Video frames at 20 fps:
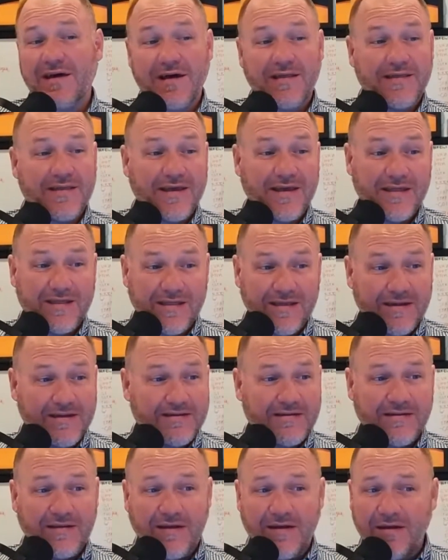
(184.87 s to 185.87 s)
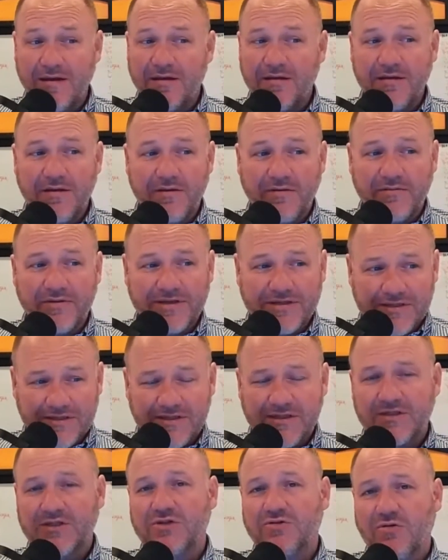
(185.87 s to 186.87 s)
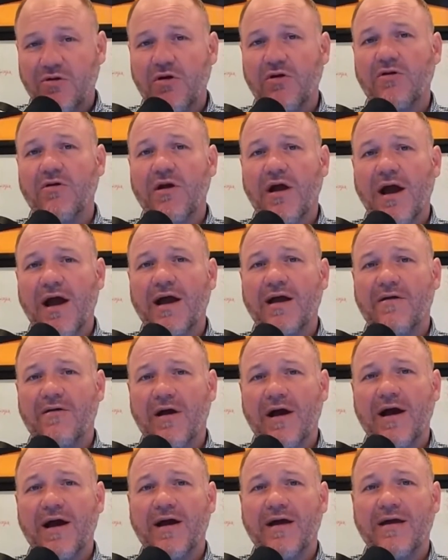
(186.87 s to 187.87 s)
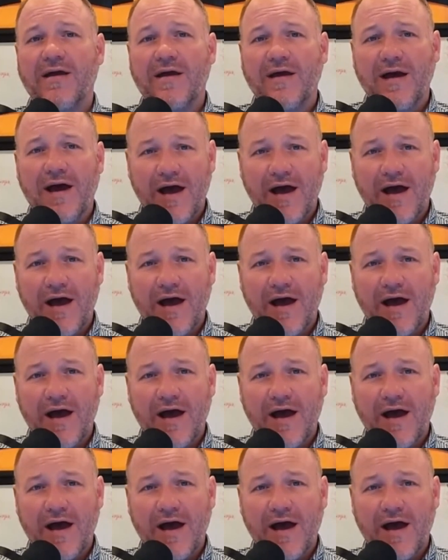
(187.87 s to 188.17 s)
I think that, this is the stronger higher high,